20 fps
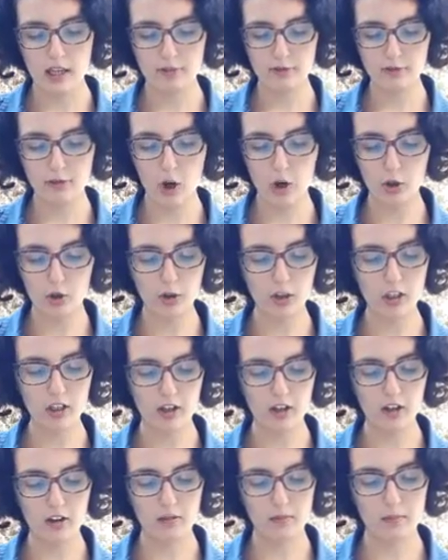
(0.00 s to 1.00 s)
if not
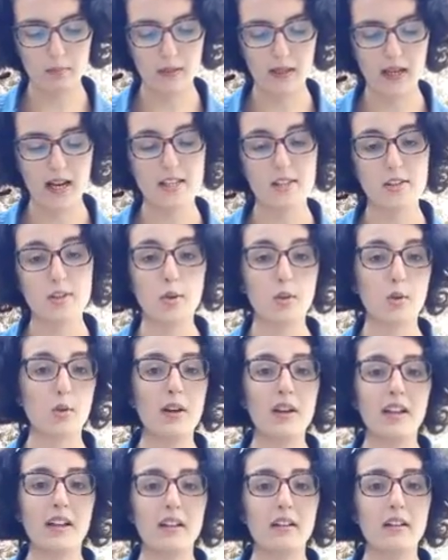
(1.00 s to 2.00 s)
greater, because you
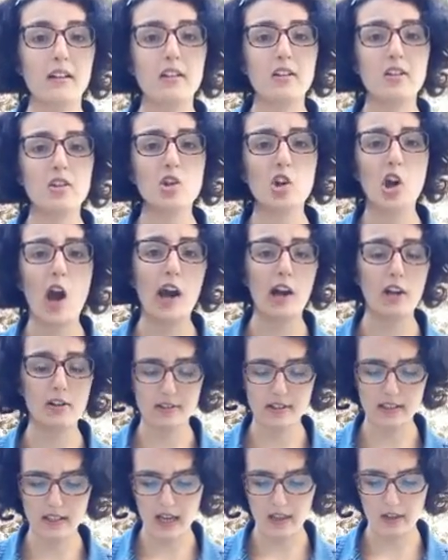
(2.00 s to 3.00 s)
created this
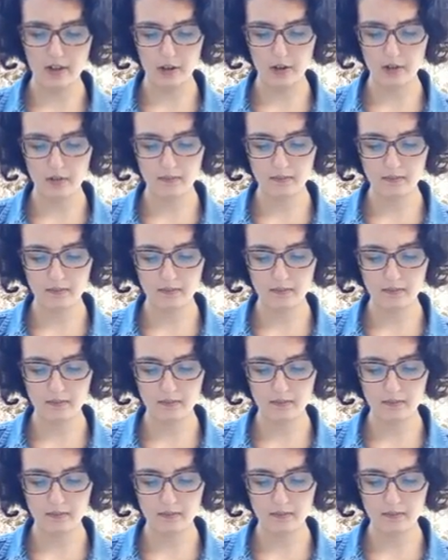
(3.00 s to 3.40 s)
child together.